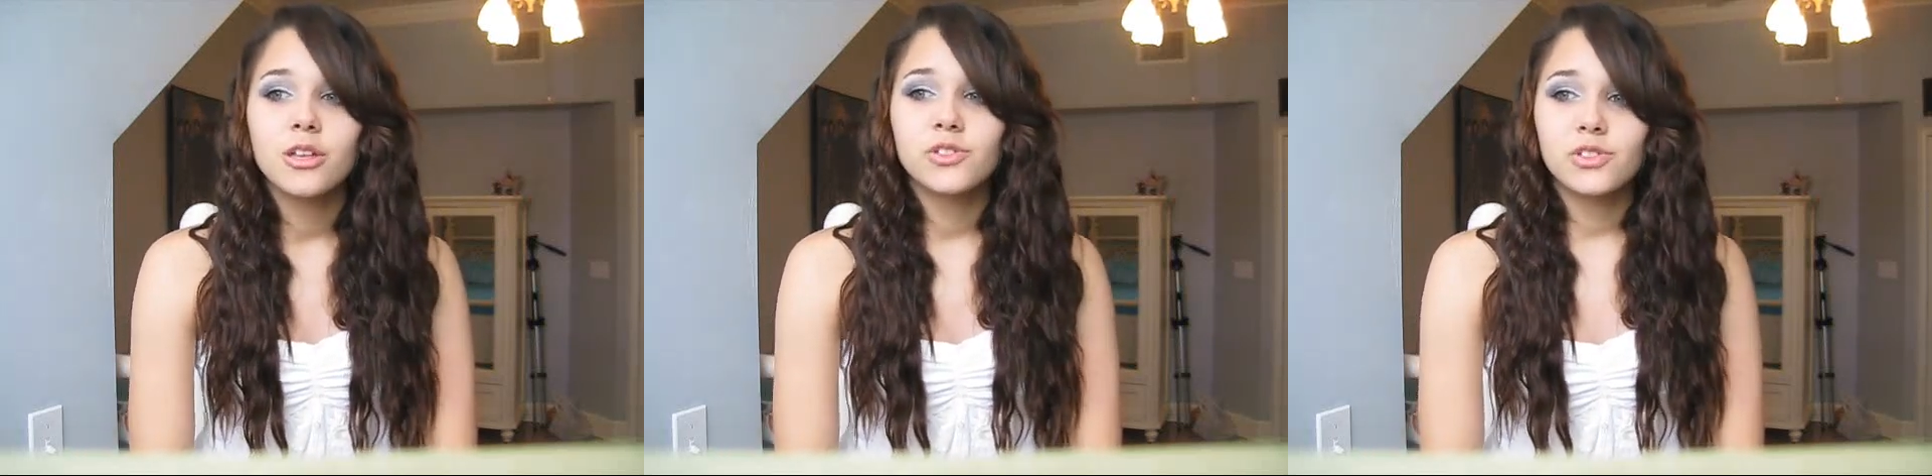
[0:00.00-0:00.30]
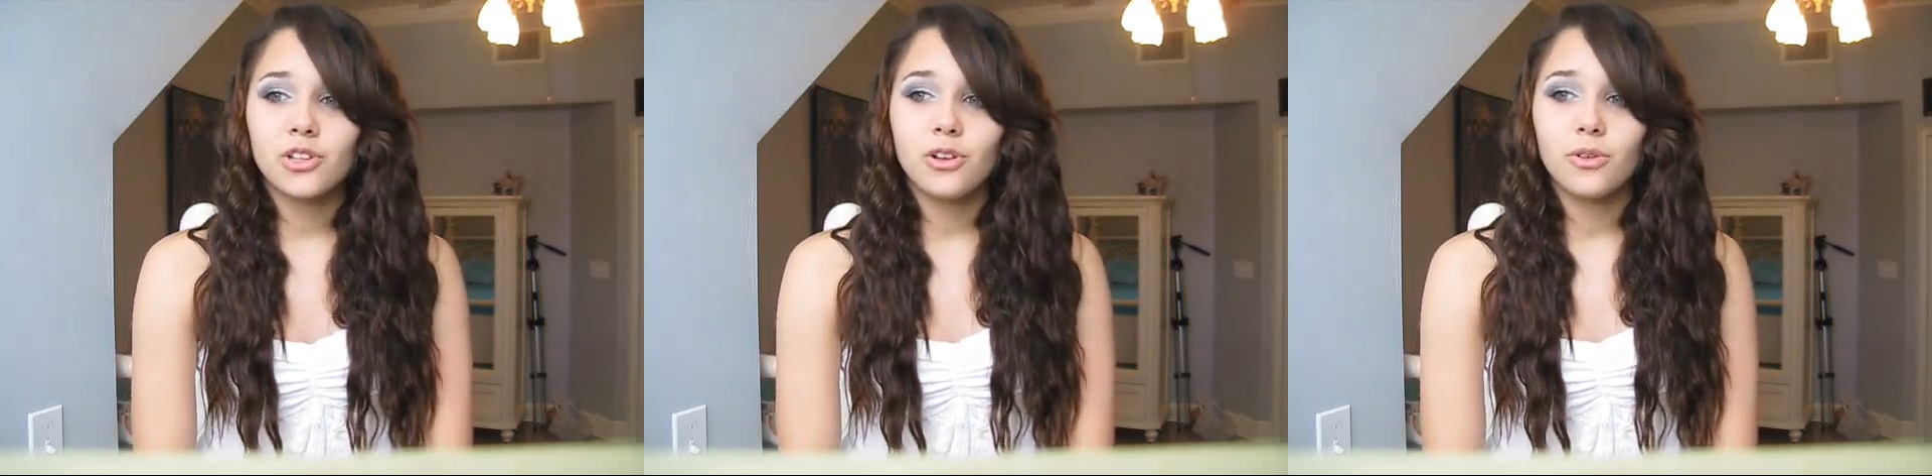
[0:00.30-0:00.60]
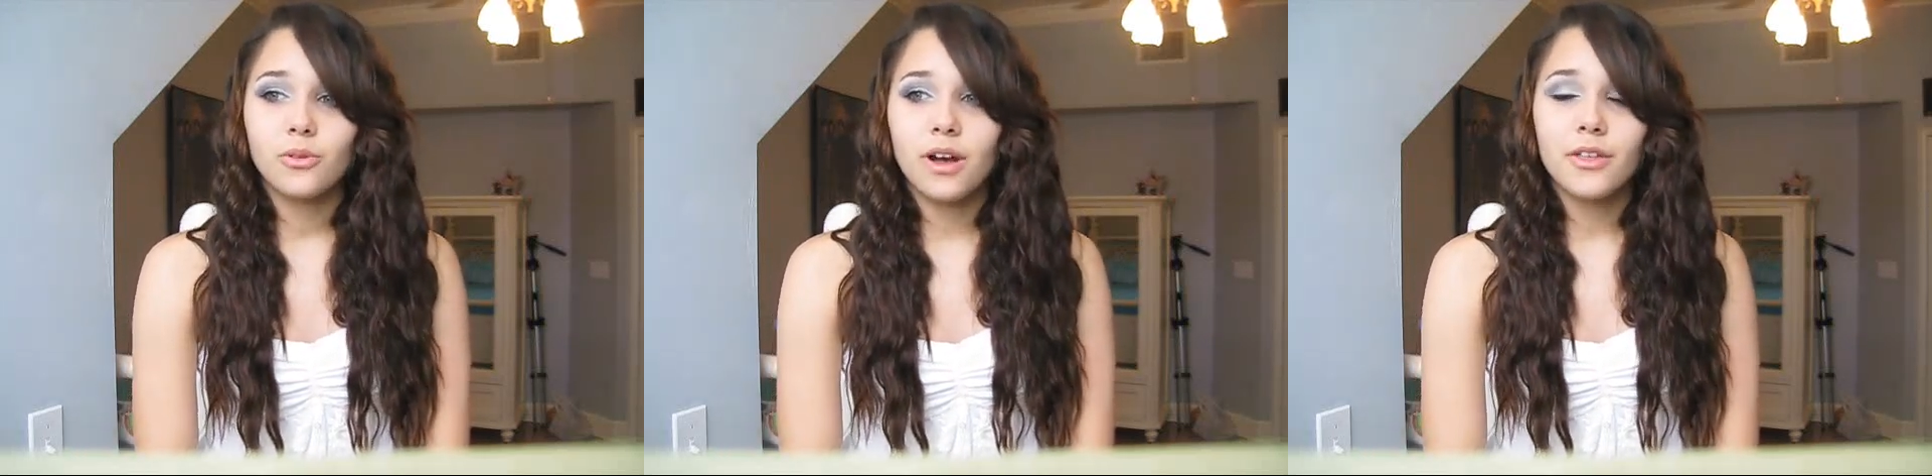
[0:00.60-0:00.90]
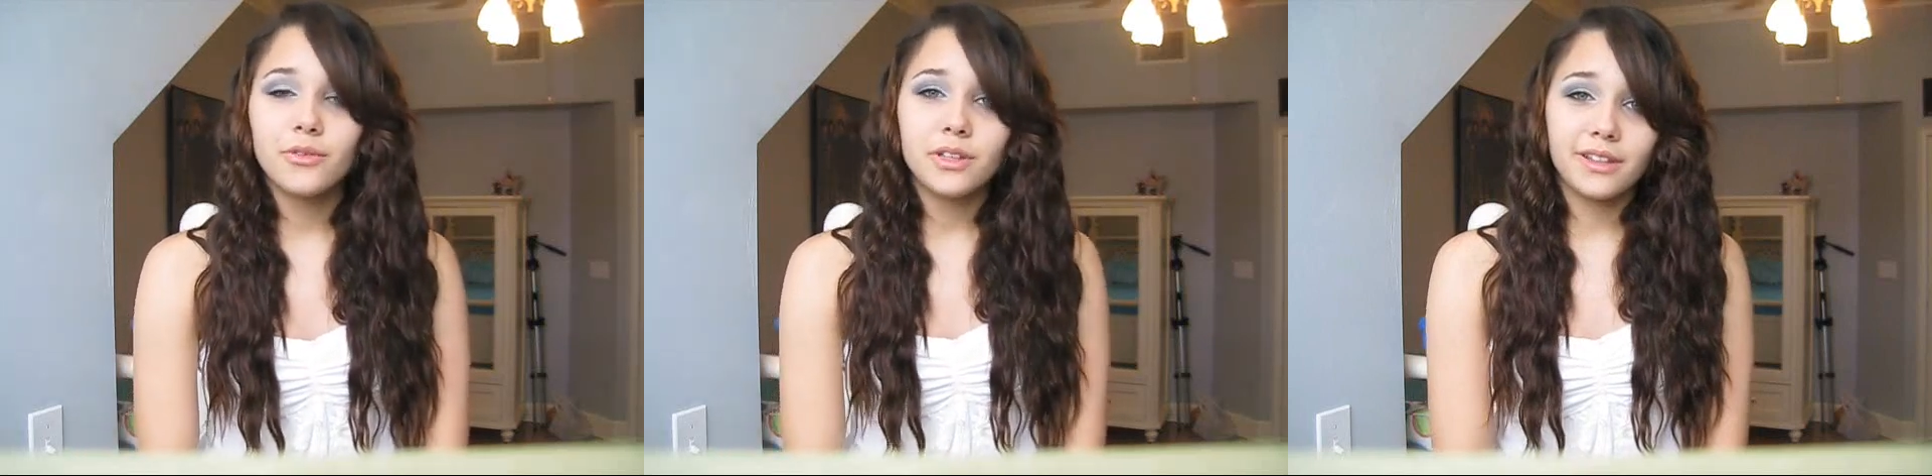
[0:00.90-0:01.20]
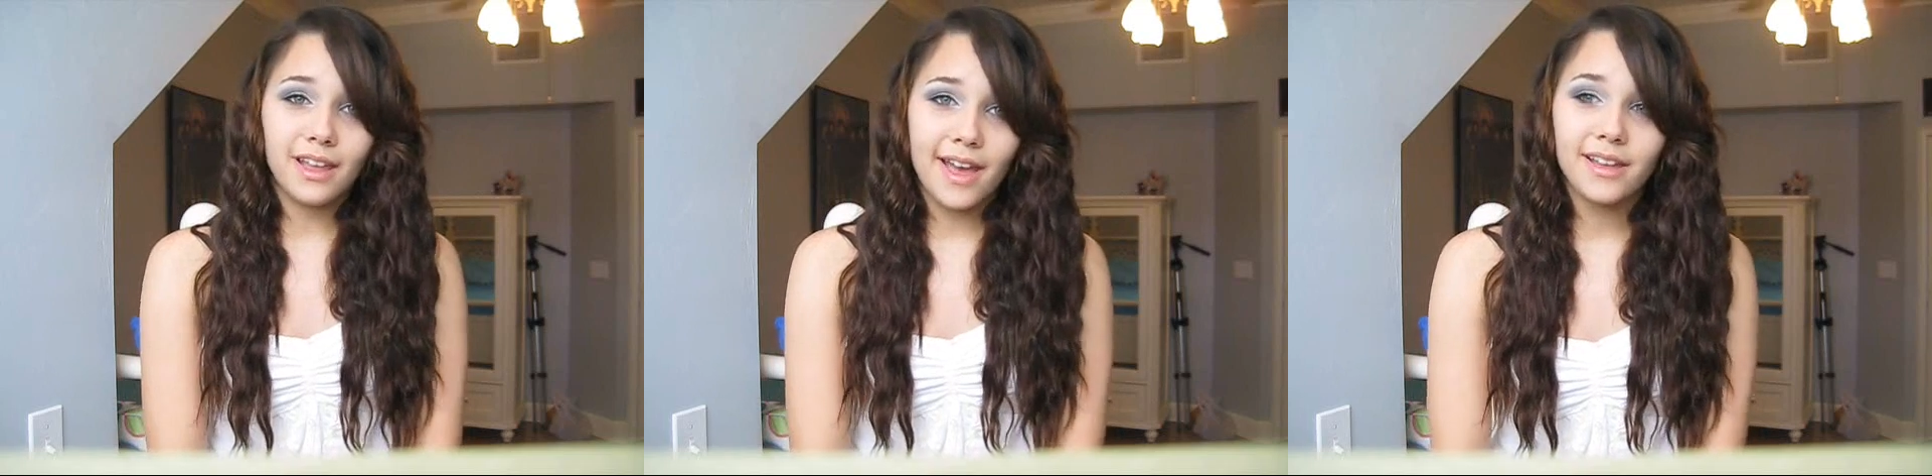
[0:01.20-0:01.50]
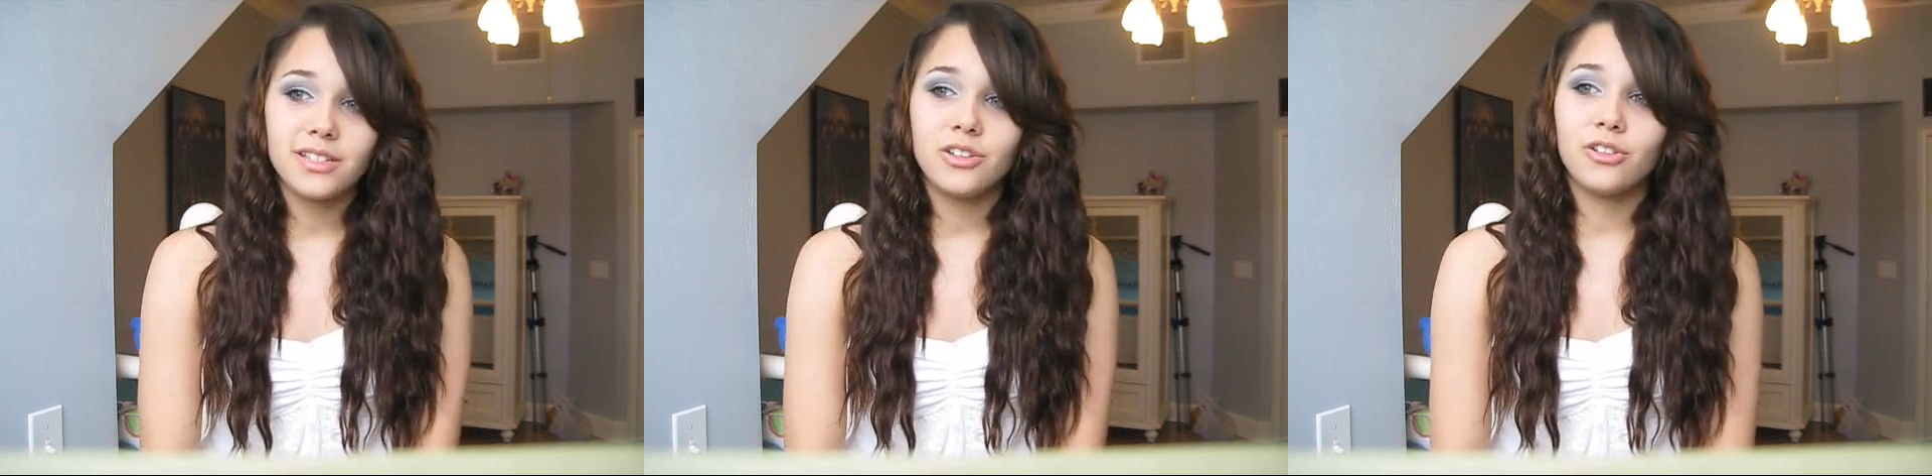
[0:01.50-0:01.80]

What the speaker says: So other than that,